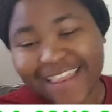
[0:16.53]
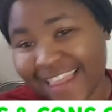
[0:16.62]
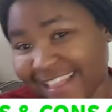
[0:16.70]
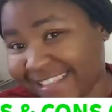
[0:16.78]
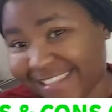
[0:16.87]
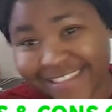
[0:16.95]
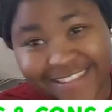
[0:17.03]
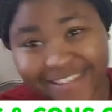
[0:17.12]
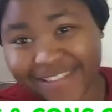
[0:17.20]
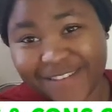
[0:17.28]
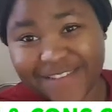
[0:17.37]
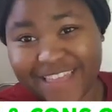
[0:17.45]
let's
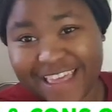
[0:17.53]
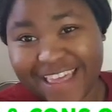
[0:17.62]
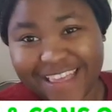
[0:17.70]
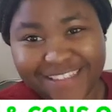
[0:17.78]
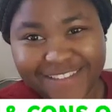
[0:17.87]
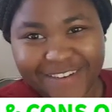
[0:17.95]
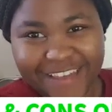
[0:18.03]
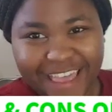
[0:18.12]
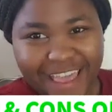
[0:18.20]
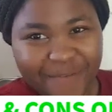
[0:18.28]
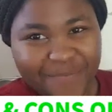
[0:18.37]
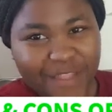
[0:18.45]
do this,
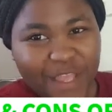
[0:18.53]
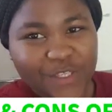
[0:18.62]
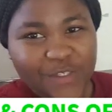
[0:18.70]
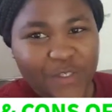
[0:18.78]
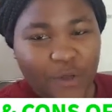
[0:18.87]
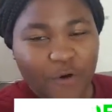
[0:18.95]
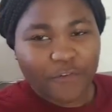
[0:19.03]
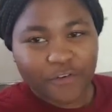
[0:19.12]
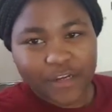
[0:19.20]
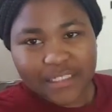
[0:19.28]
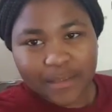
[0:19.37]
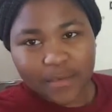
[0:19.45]
okay? So
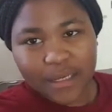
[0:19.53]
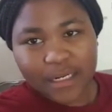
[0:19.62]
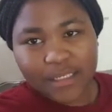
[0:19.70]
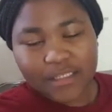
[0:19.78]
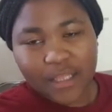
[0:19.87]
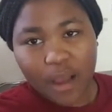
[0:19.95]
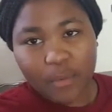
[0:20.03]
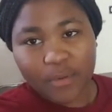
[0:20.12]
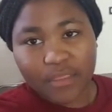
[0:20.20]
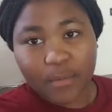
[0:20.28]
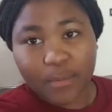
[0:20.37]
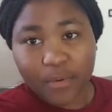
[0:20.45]
first I'm gonna start
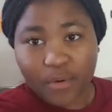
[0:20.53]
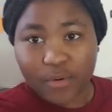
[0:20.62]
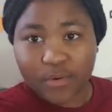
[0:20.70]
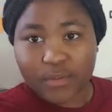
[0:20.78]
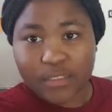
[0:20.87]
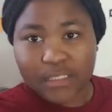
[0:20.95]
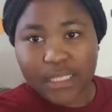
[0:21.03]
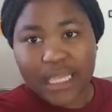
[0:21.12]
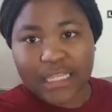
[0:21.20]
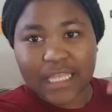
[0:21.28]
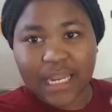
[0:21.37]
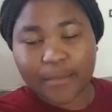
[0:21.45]
with the pros,
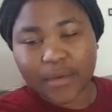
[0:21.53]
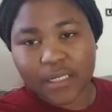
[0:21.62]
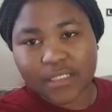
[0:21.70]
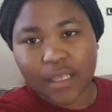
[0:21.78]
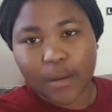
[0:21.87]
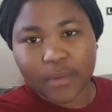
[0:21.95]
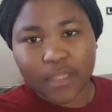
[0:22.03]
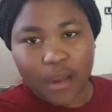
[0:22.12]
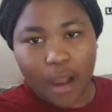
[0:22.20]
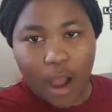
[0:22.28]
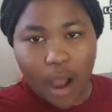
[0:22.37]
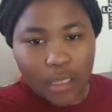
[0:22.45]
and then I'm gonna start with the
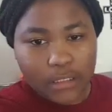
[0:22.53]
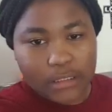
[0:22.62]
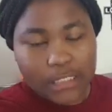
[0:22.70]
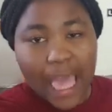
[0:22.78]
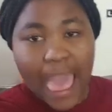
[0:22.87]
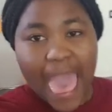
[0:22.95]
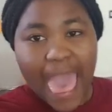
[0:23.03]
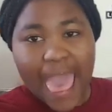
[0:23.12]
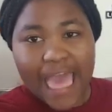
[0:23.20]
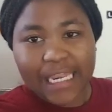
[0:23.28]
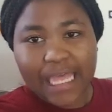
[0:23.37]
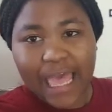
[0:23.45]
cons.
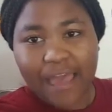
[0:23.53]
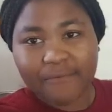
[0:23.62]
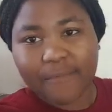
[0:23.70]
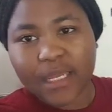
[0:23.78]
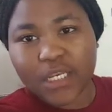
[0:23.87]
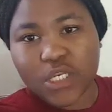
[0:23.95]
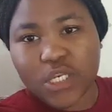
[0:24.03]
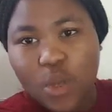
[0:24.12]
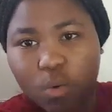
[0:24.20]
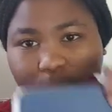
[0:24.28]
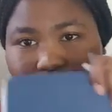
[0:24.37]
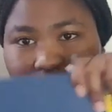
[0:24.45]
And I have my
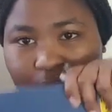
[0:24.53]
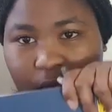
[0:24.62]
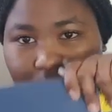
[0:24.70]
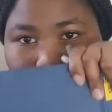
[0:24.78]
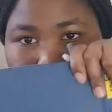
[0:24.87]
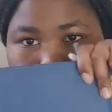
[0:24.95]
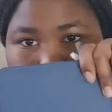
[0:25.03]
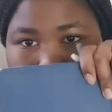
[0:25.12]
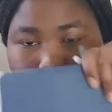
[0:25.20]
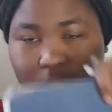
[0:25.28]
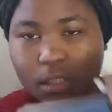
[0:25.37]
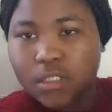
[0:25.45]
notebook here,
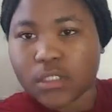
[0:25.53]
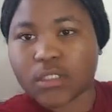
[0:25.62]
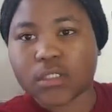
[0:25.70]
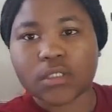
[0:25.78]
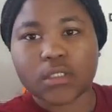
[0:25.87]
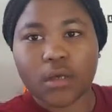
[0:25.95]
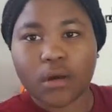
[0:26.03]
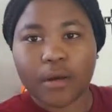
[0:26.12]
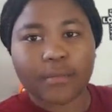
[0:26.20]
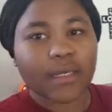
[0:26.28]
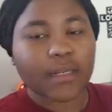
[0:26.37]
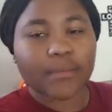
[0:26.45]
so
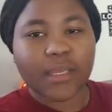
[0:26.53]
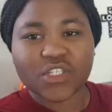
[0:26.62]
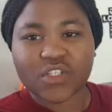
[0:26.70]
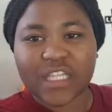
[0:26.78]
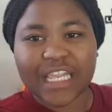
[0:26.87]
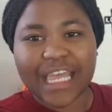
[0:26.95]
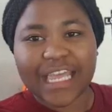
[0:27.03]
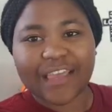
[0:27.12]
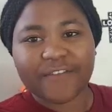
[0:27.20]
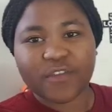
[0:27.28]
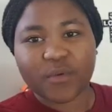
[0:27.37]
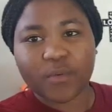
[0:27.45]
I'm gonna make sure that I
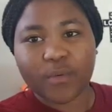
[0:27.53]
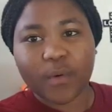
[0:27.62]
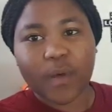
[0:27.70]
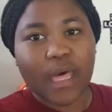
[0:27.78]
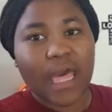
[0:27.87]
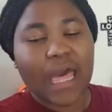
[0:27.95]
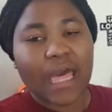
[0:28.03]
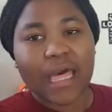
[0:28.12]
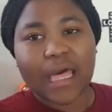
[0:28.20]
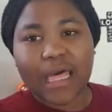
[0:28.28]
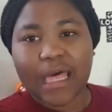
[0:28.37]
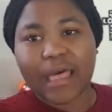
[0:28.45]
give you
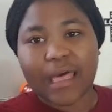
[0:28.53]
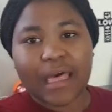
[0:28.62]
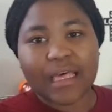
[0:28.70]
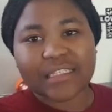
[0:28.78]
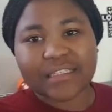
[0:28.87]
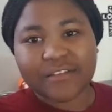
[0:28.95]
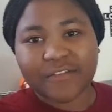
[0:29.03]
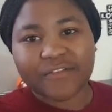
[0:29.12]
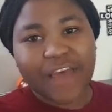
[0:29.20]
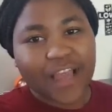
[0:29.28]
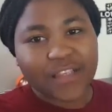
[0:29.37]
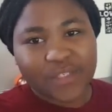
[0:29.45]
as
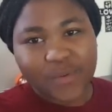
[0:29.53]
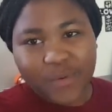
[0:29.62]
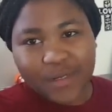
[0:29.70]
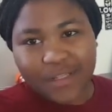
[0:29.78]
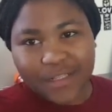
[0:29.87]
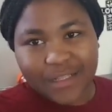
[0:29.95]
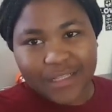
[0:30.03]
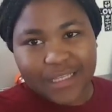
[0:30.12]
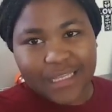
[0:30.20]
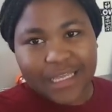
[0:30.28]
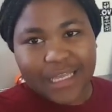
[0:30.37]
factual